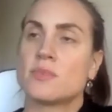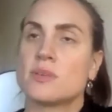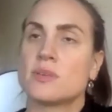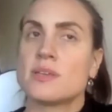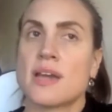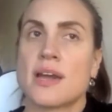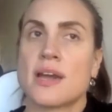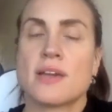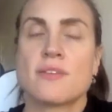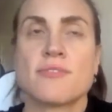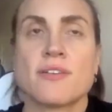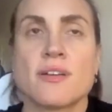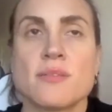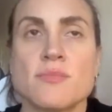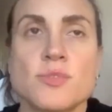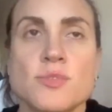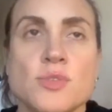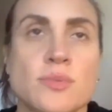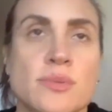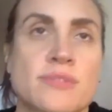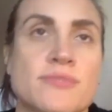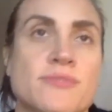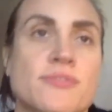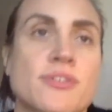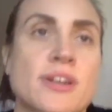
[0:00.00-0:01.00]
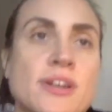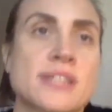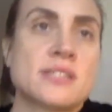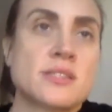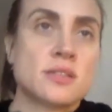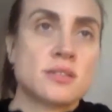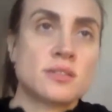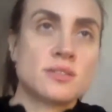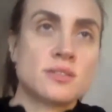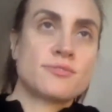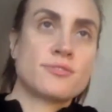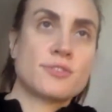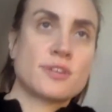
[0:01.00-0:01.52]
yeah, if I'm to rephrase the
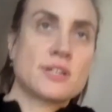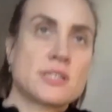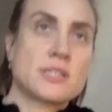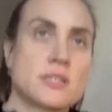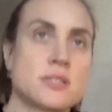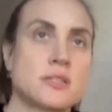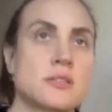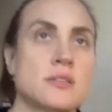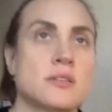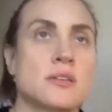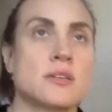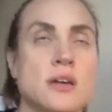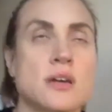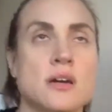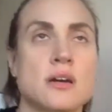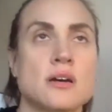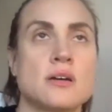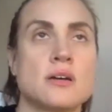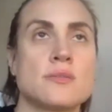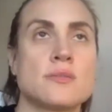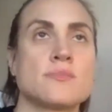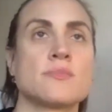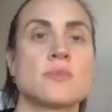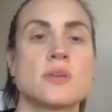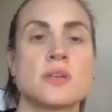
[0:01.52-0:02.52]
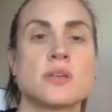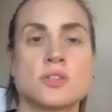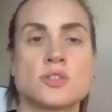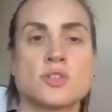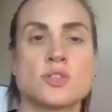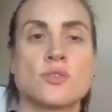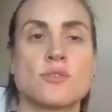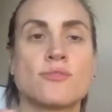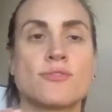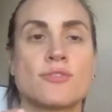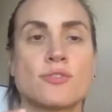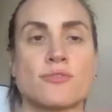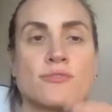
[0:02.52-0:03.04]
difference, um,
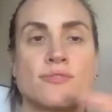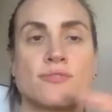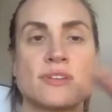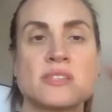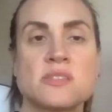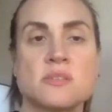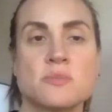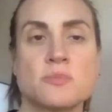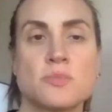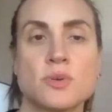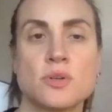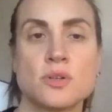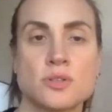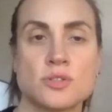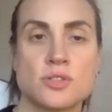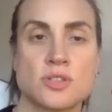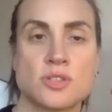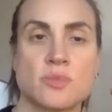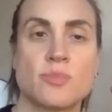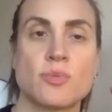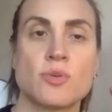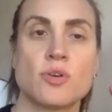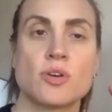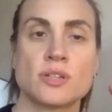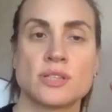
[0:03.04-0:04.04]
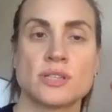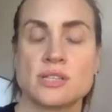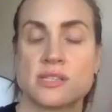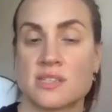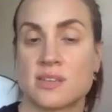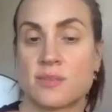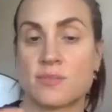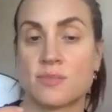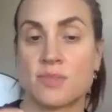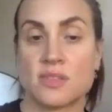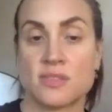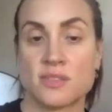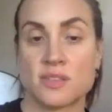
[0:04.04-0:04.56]
so for visible support, it's
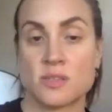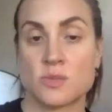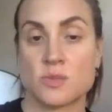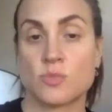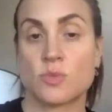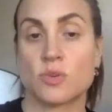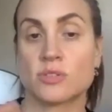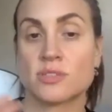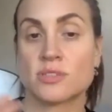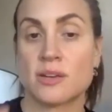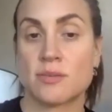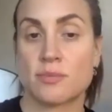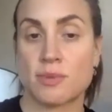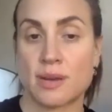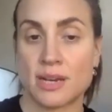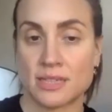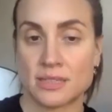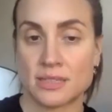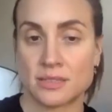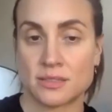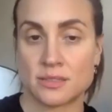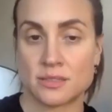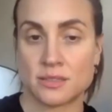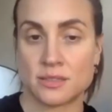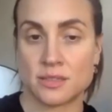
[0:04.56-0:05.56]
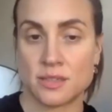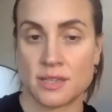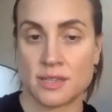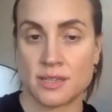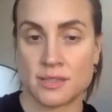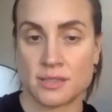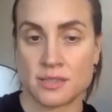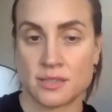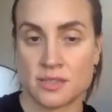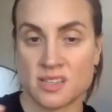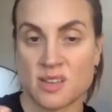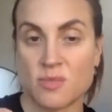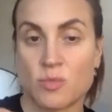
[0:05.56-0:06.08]
something that's more direct
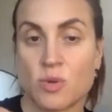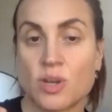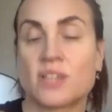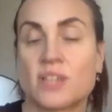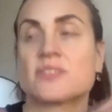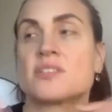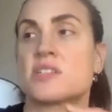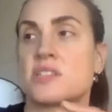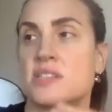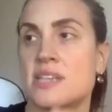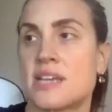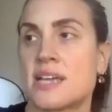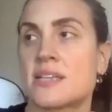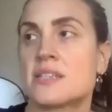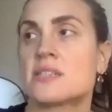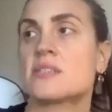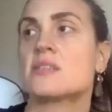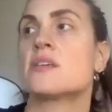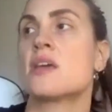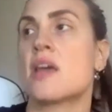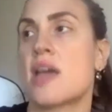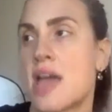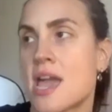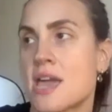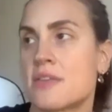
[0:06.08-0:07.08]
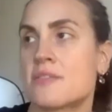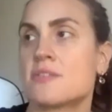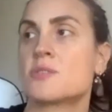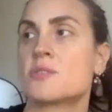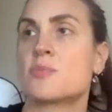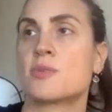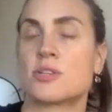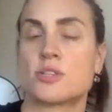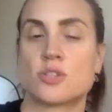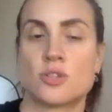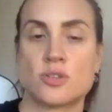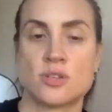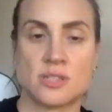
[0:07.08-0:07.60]
and someone yes. understands, hey, this
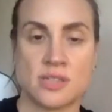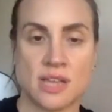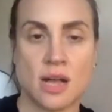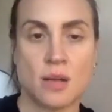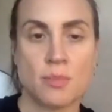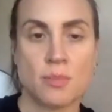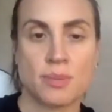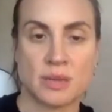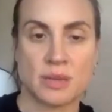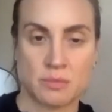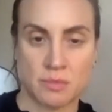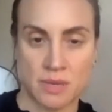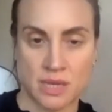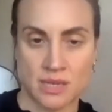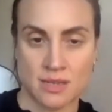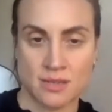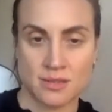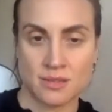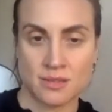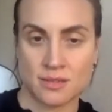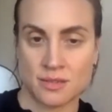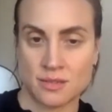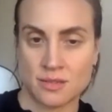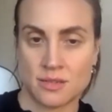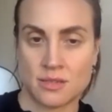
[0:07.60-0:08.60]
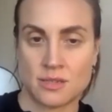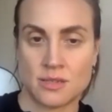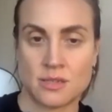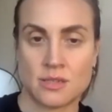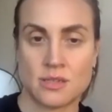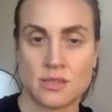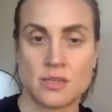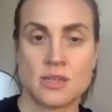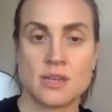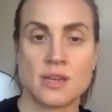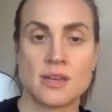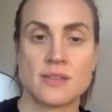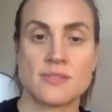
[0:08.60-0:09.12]
person is helping me.
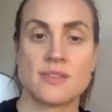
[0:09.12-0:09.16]
Yeah.